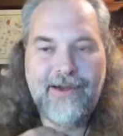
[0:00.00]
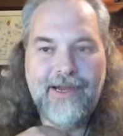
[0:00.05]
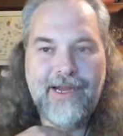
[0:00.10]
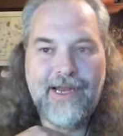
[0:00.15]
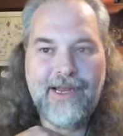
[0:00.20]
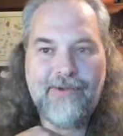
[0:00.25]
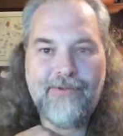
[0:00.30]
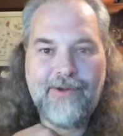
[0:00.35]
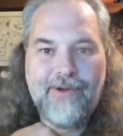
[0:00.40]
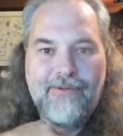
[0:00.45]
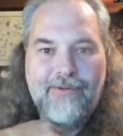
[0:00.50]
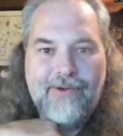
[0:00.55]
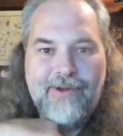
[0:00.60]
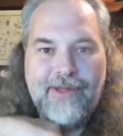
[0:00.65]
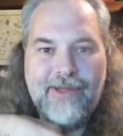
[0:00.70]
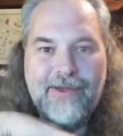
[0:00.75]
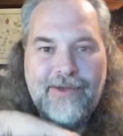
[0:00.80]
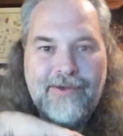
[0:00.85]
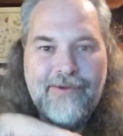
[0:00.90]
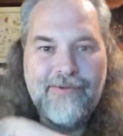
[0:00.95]
And then when I want
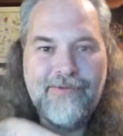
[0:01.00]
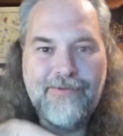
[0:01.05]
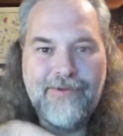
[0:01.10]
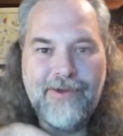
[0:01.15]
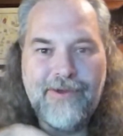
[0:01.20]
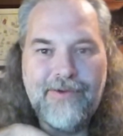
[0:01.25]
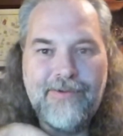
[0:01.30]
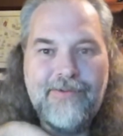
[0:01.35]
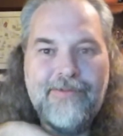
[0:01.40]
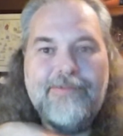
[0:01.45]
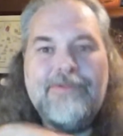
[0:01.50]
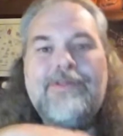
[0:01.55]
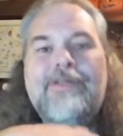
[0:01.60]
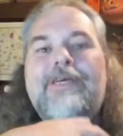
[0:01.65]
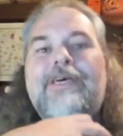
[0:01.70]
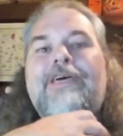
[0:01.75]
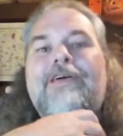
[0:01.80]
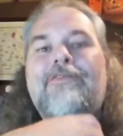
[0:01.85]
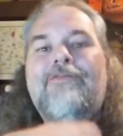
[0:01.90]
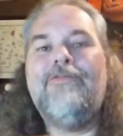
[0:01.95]
to
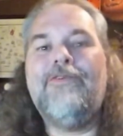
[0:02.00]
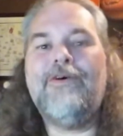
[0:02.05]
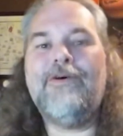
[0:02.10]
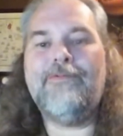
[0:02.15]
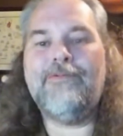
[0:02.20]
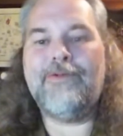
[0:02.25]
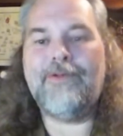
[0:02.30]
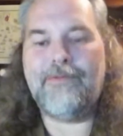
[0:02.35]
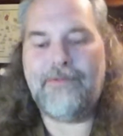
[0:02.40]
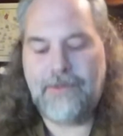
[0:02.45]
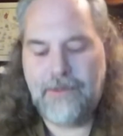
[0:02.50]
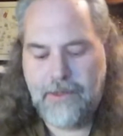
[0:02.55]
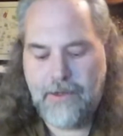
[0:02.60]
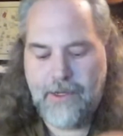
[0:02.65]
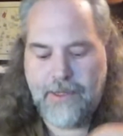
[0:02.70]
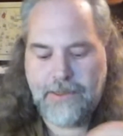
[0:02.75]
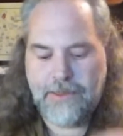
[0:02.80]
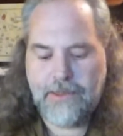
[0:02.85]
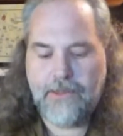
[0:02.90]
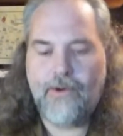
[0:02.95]
sneak and film something, you know,
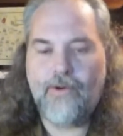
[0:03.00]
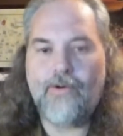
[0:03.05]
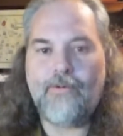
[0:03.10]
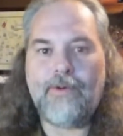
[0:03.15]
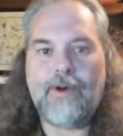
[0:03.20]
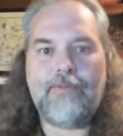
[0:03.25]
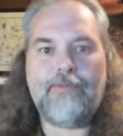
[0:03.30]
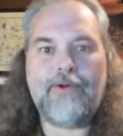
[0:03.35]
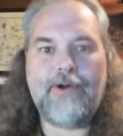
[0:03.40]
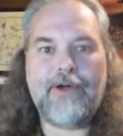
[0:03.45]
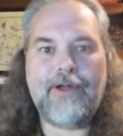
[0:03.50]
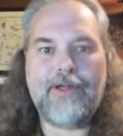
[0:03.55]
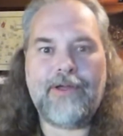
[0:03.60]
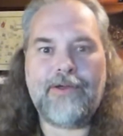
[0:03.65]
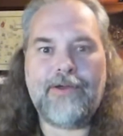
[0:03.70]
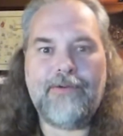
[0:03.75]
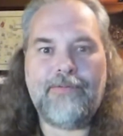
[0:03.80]
I just hold my product